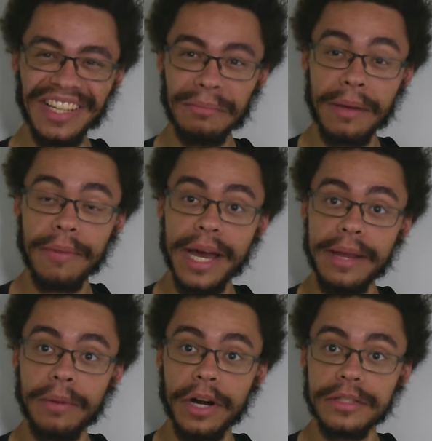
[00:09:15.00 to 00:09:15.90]
Look at my
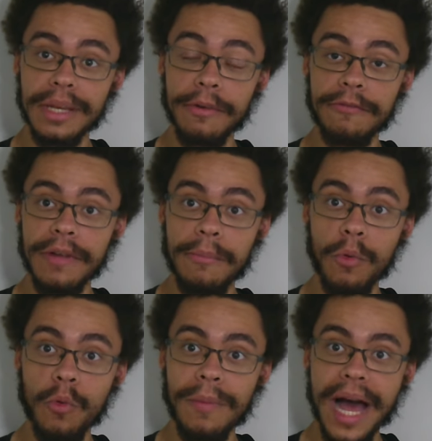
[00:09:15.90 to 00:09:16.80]
body parts. I'm
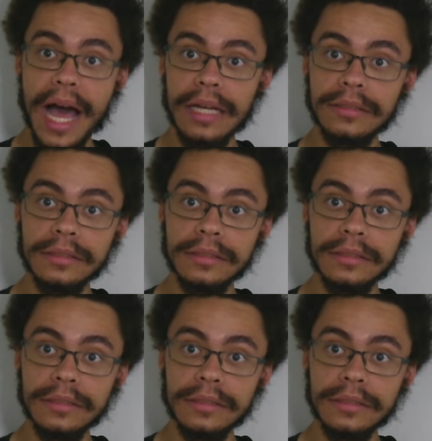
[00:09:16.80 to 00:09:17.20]
a woman.